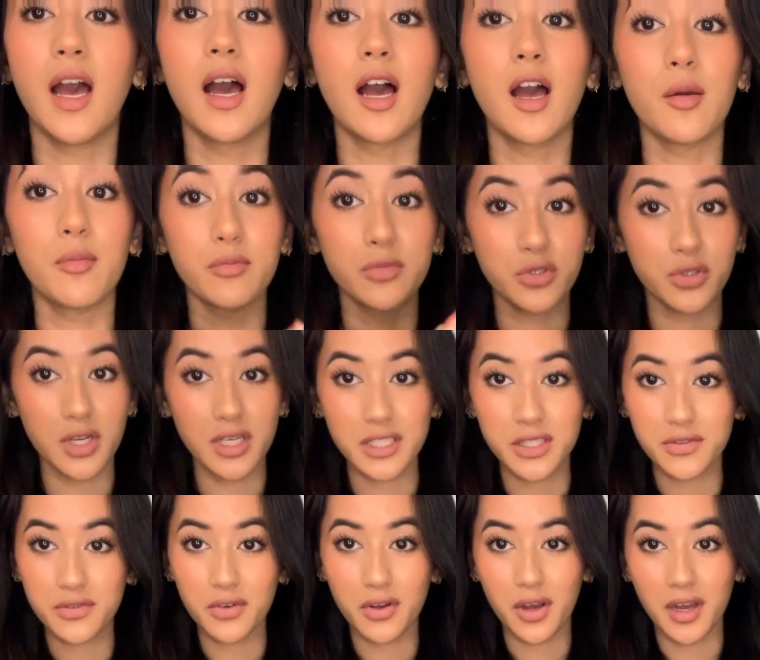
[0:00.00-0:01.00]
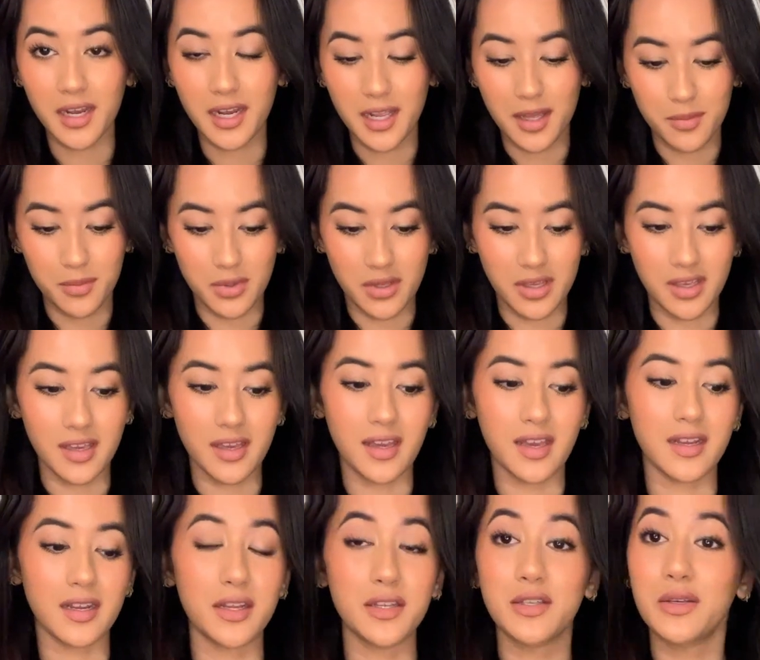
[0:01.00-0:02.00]
I'm dressed for Alia B
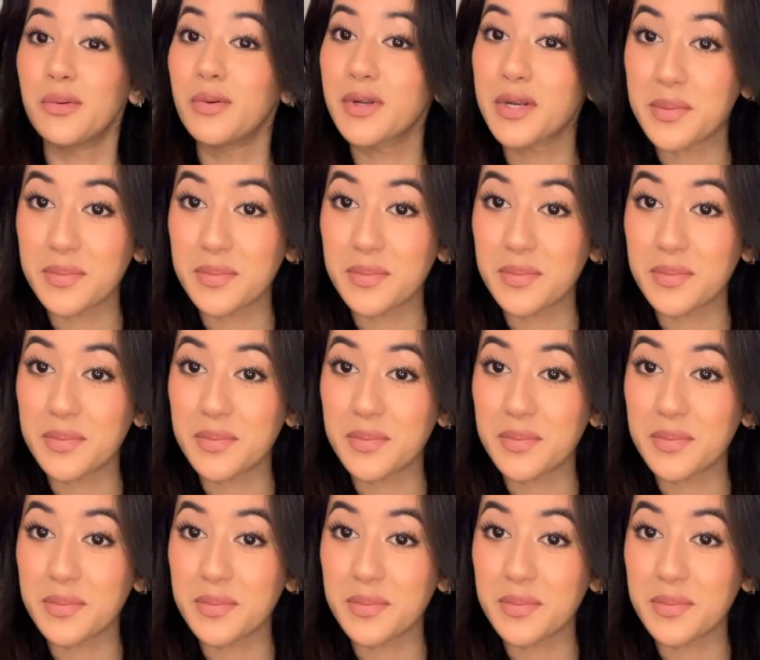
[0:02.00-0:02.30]
and I don't want